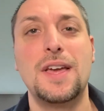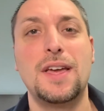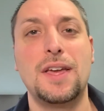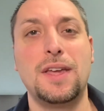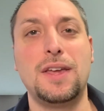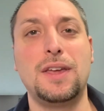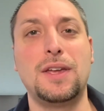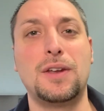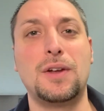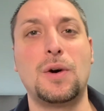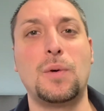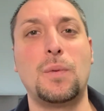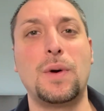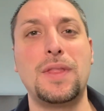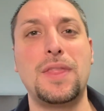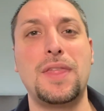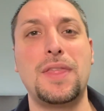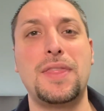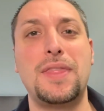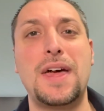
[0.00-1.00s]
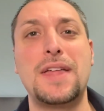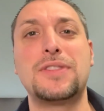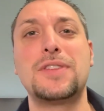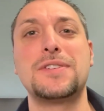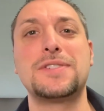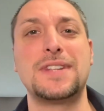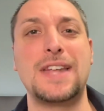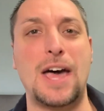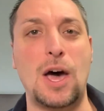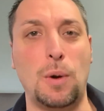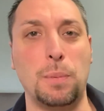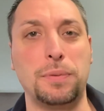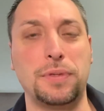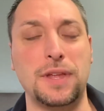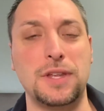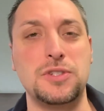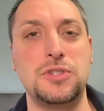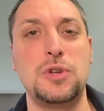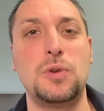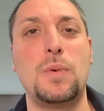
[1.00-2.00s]
you know, that doesn't help
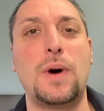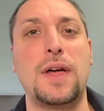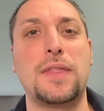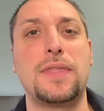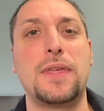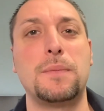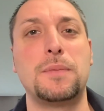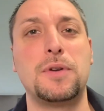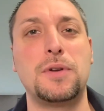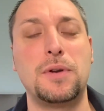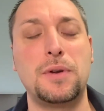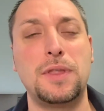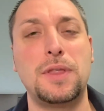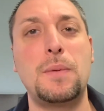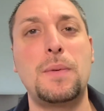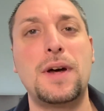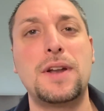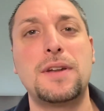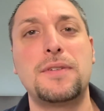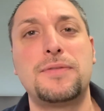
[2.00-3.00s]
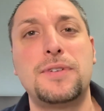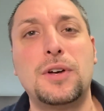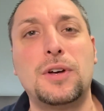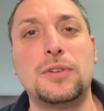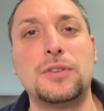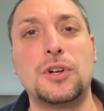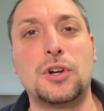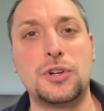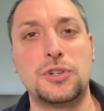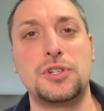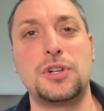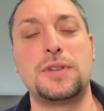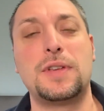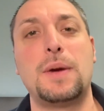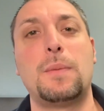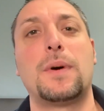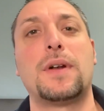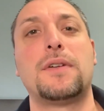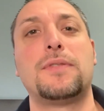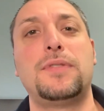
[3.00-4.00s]
things. You want them to, they want to feel nurtured.
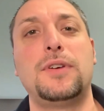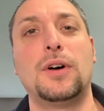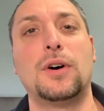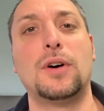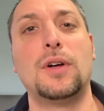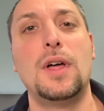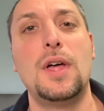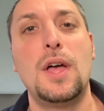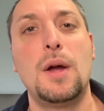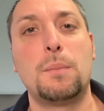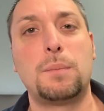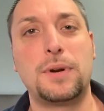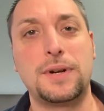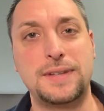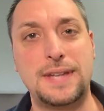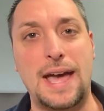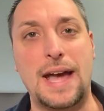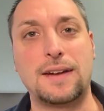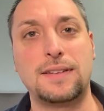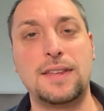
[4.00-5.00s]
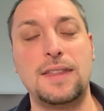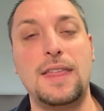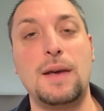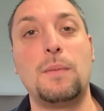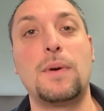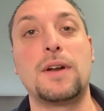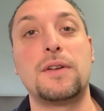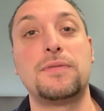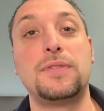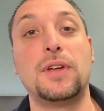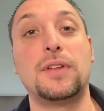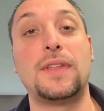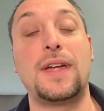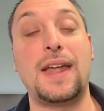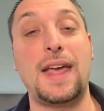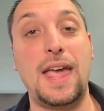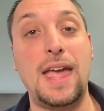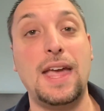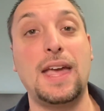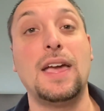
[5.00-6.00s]
They want to feel protected. They want to feel that,
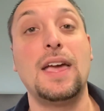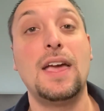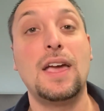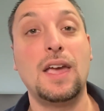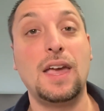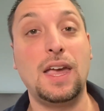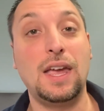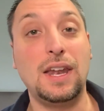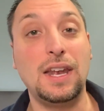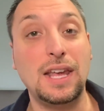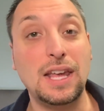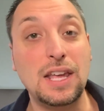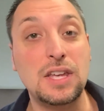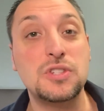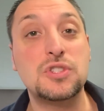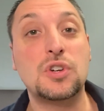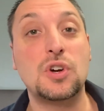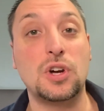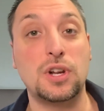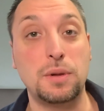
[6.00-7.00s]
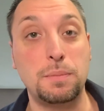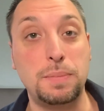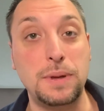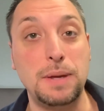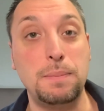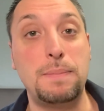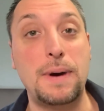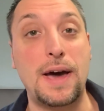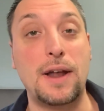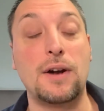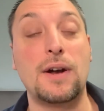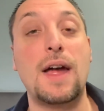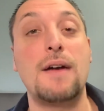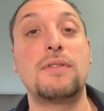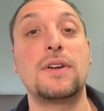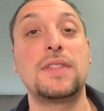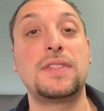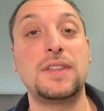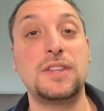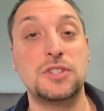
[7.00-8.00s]
hey, it is going to be better.
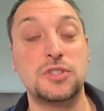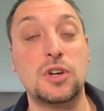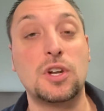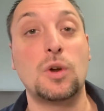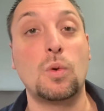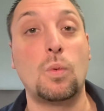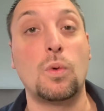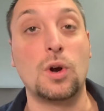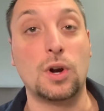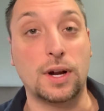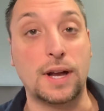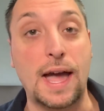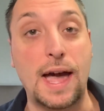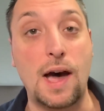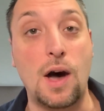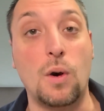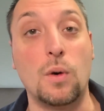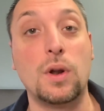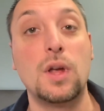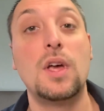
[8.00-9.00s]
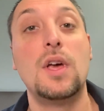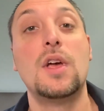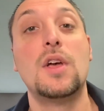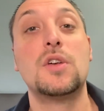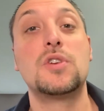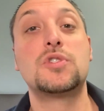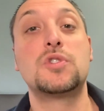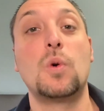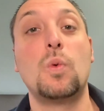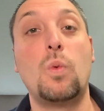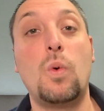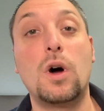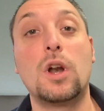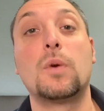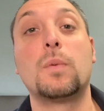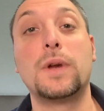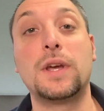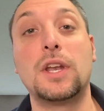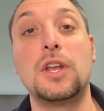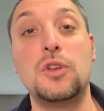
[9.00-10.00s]
Everything's going to work out. So what
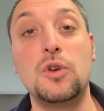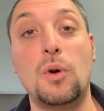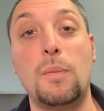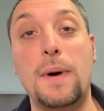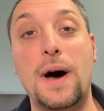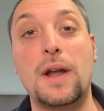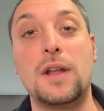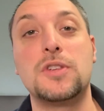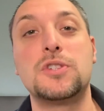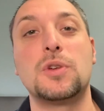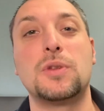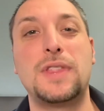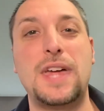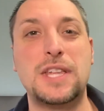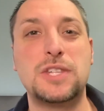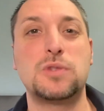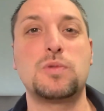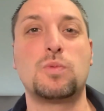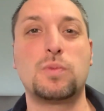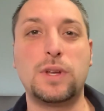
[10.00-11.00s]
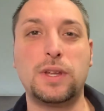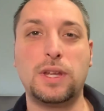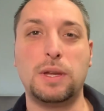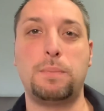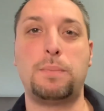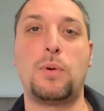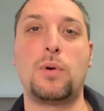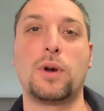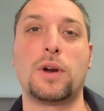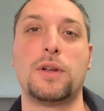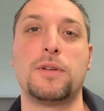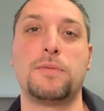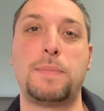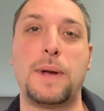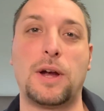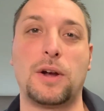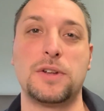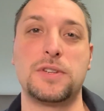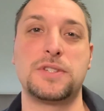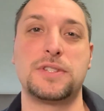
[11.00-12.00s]
are we going to do about it? So that's really important,
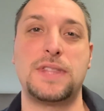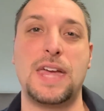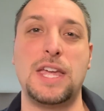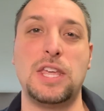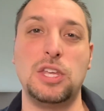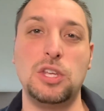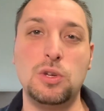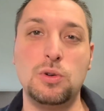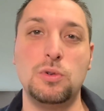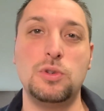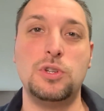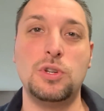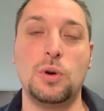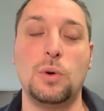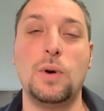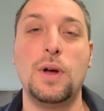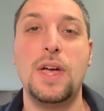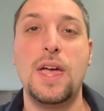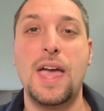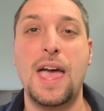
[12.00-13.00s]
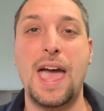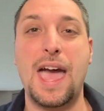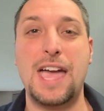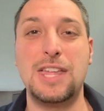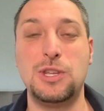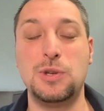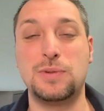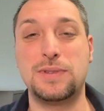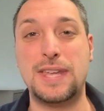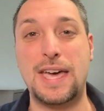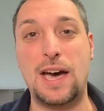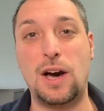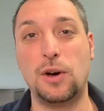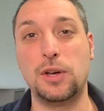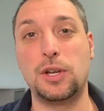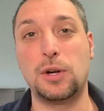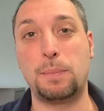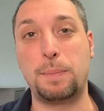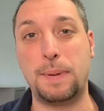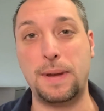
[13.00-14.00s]
parents, that you do, and you tell your